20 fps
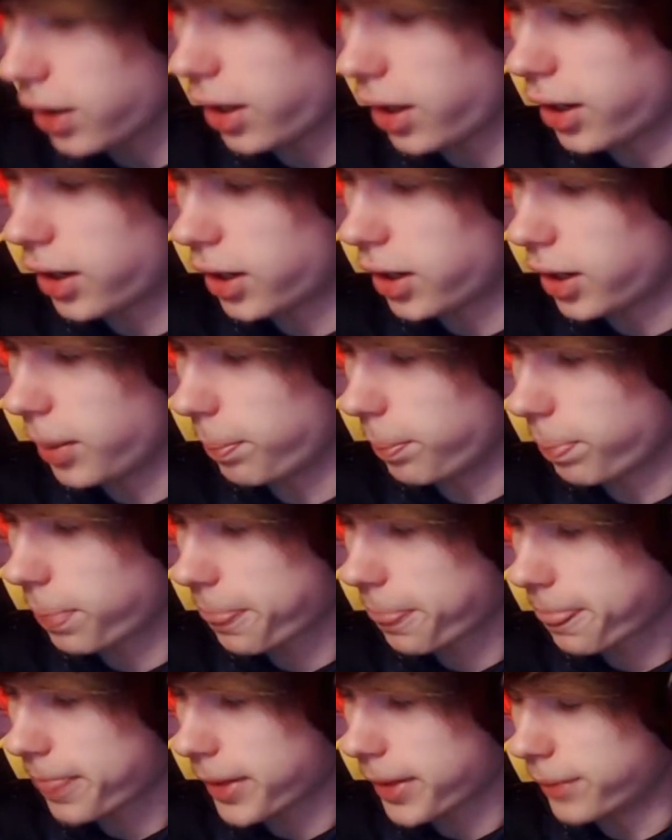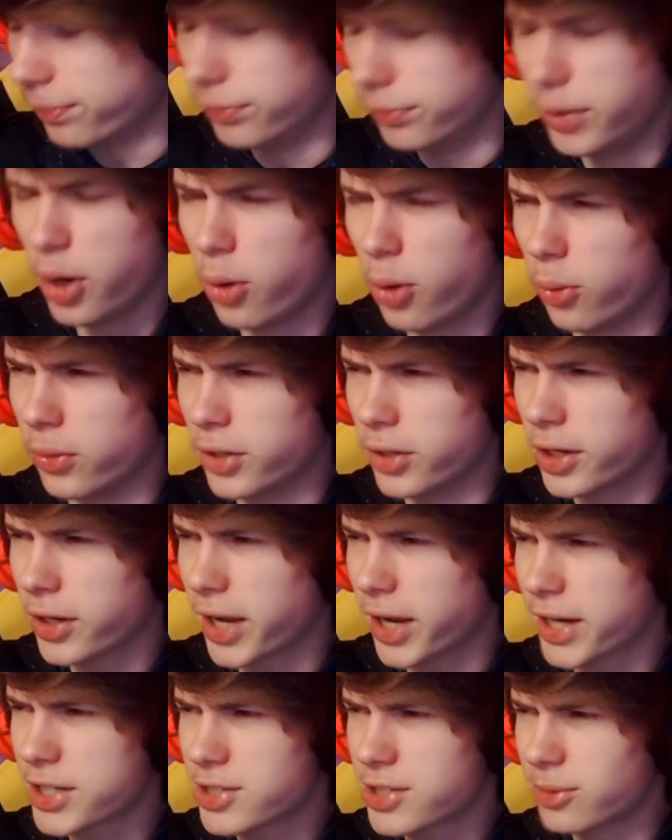Uh, no, not
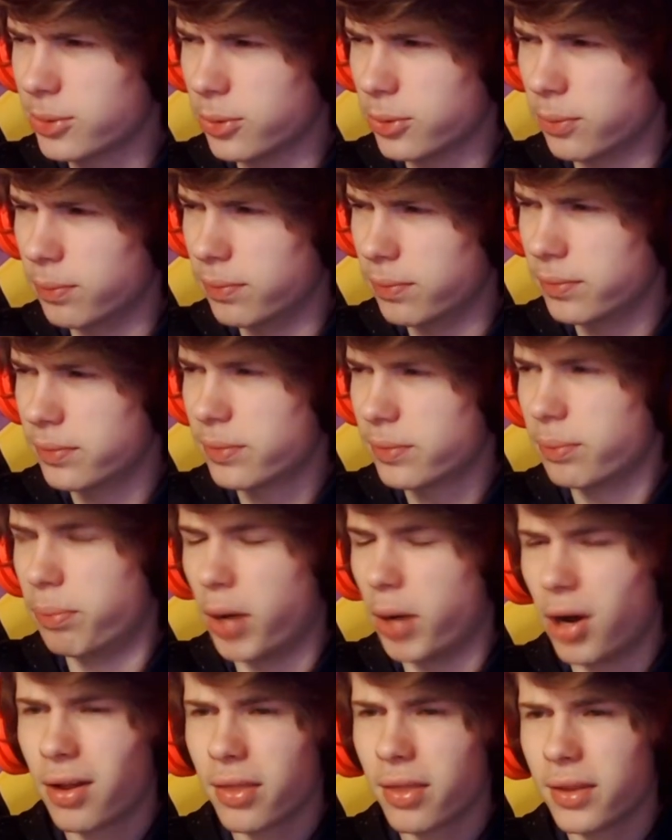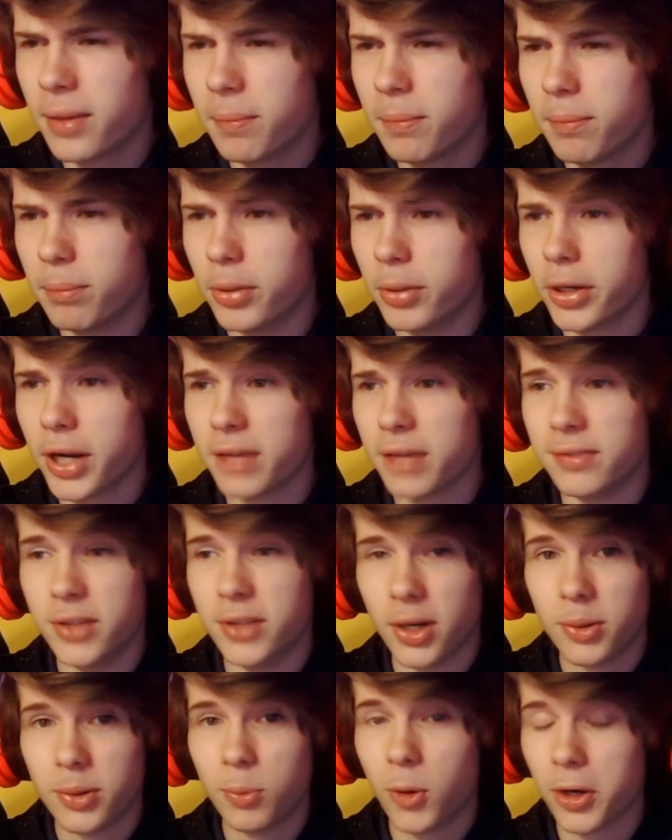actual bought them, but I've
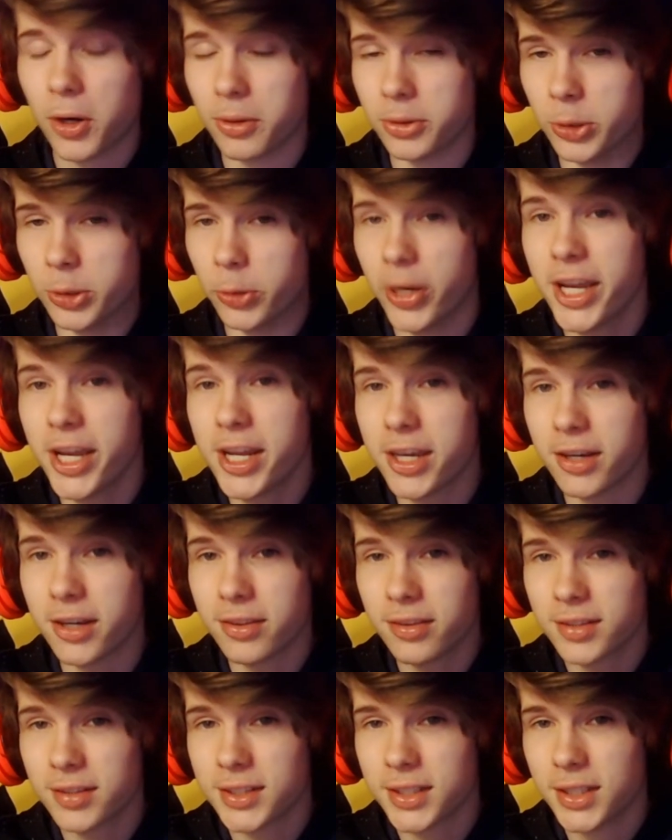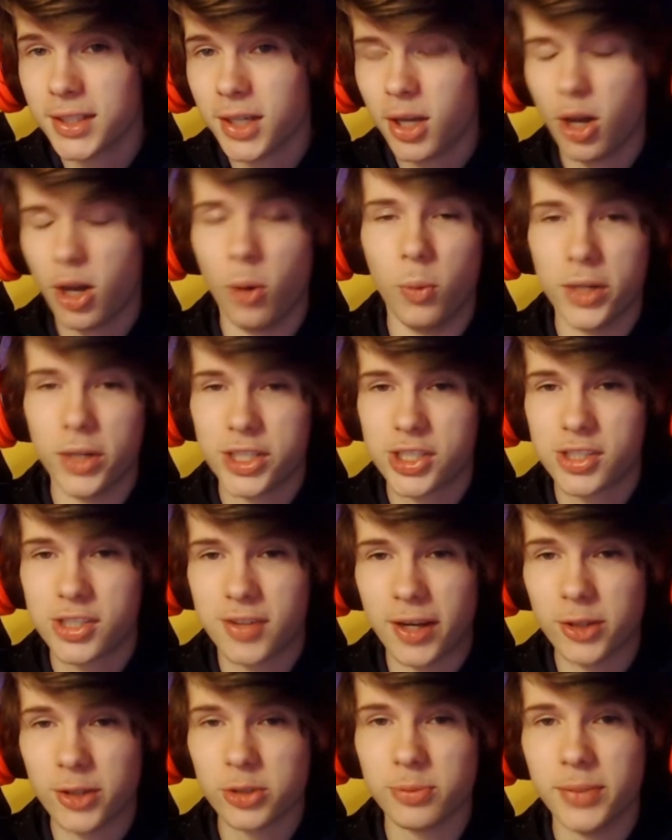done one on Gradient, which
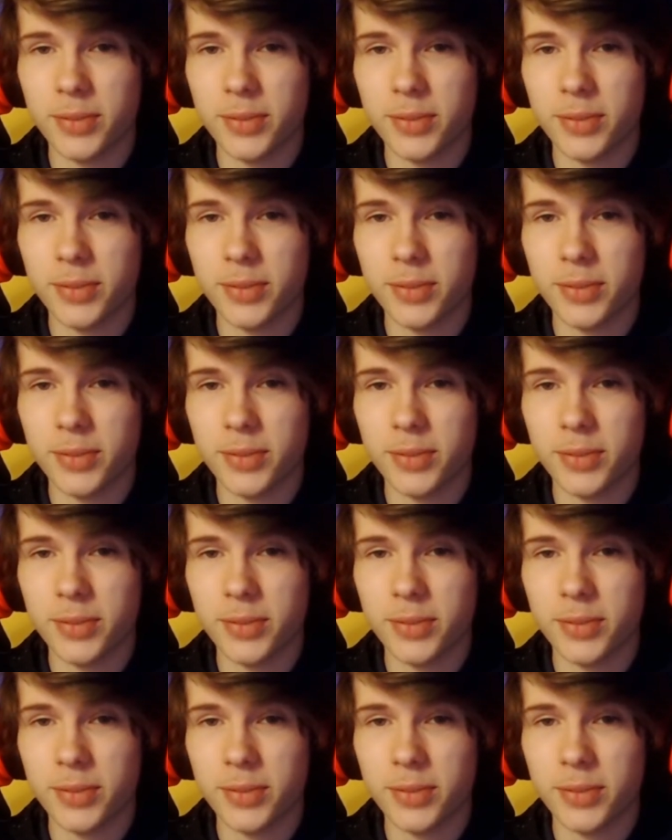tells me